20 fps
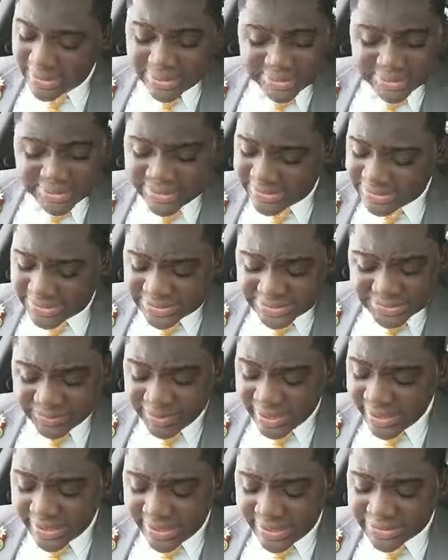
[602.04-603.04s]
is
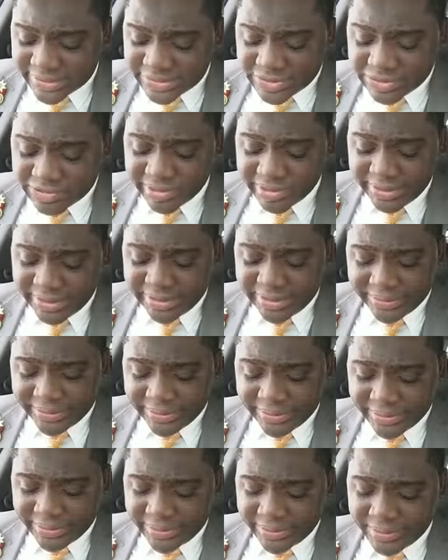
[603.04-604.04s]
my country.
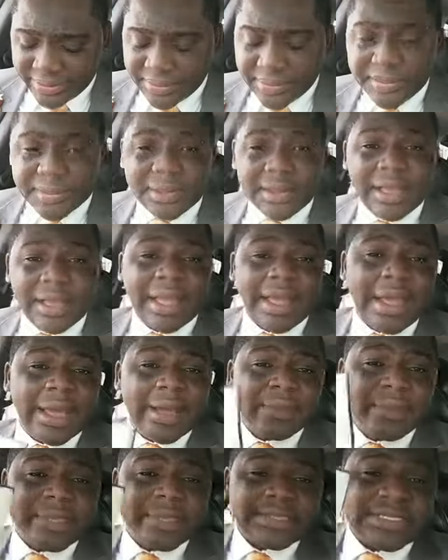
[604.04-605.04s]

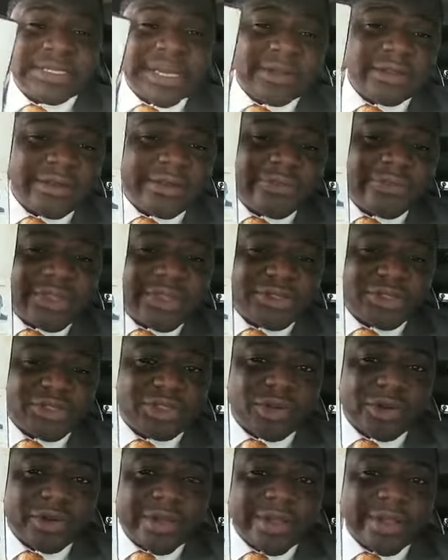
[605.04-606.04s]
I'm a son of this
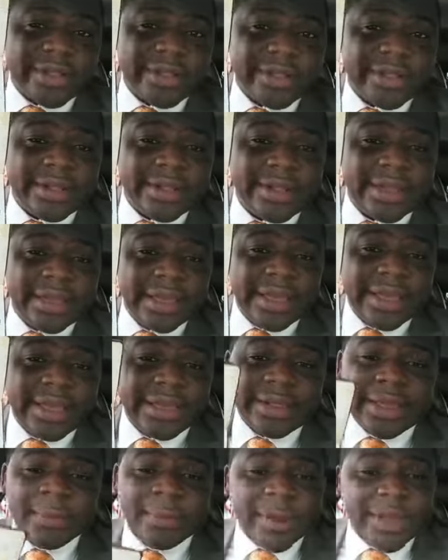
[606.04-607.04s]
soil.
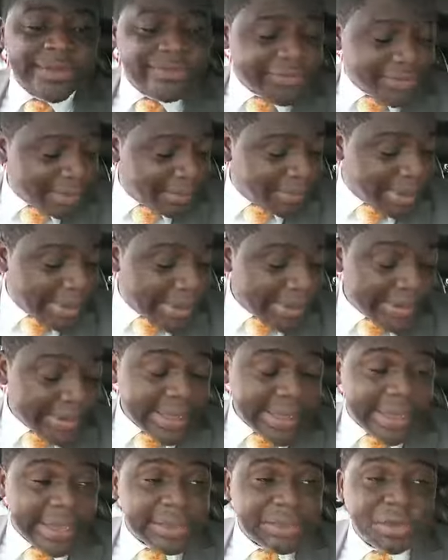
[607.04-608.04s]
And apart from
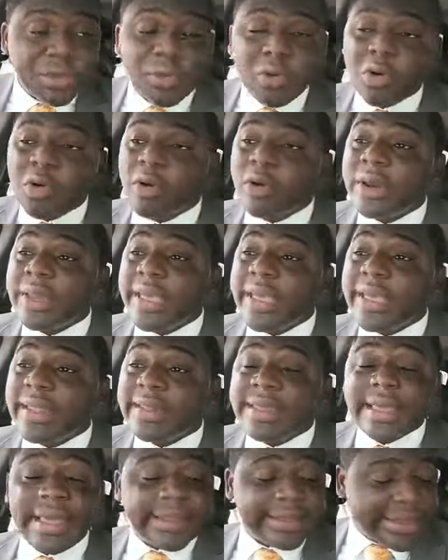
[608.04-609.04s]
Ghana, I don't call
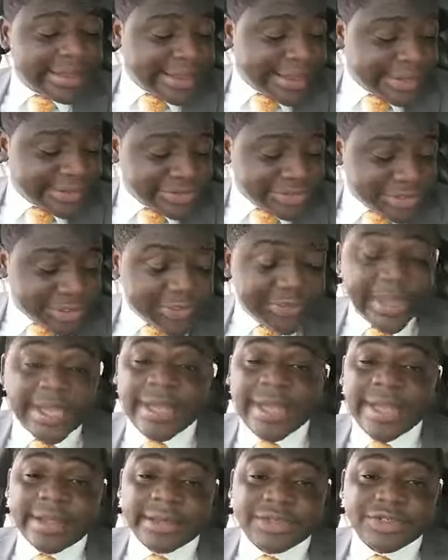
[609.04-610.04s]
any other country
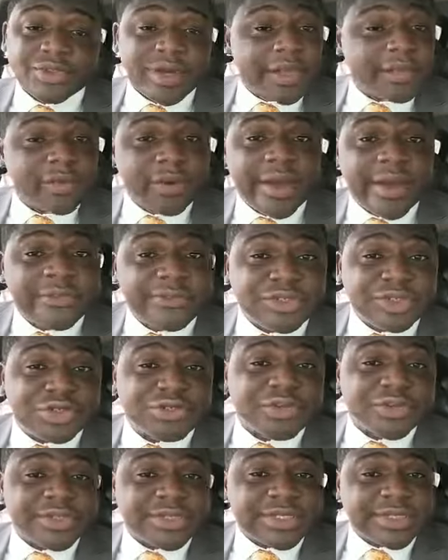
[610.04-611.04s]
my country. I don't have
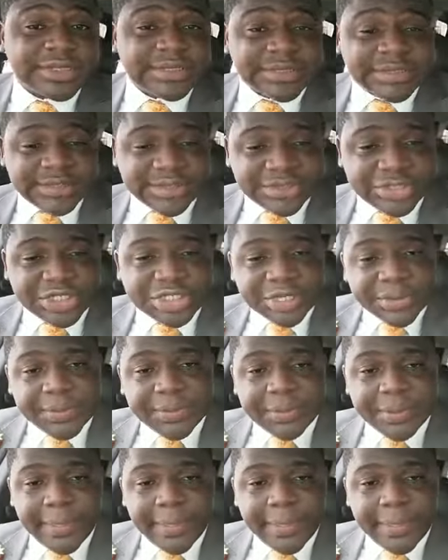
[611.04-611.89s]
dual citizenship.